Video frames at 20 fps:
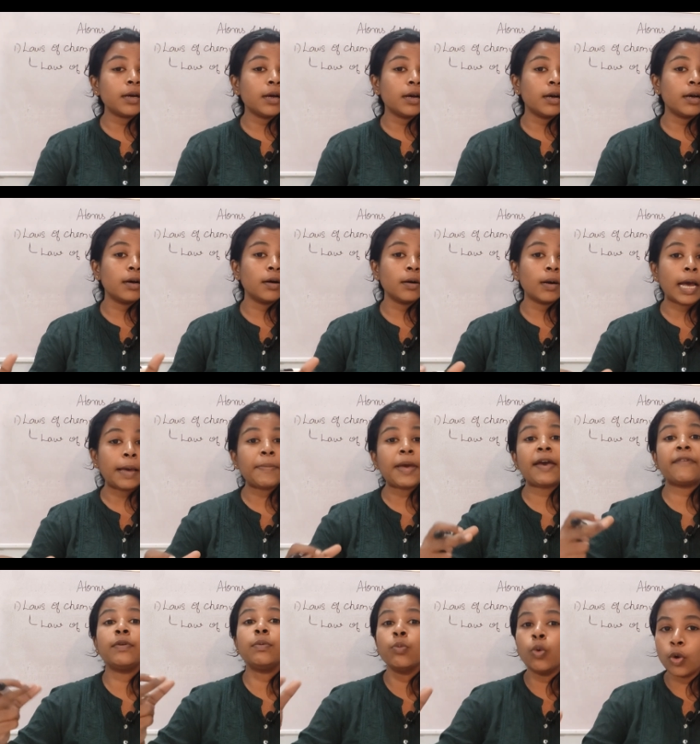I'm
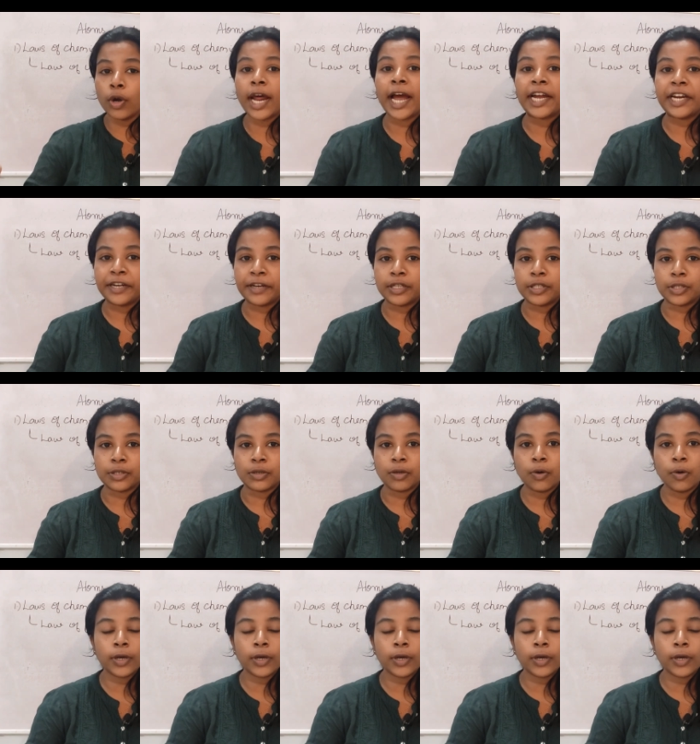having more hydrogen.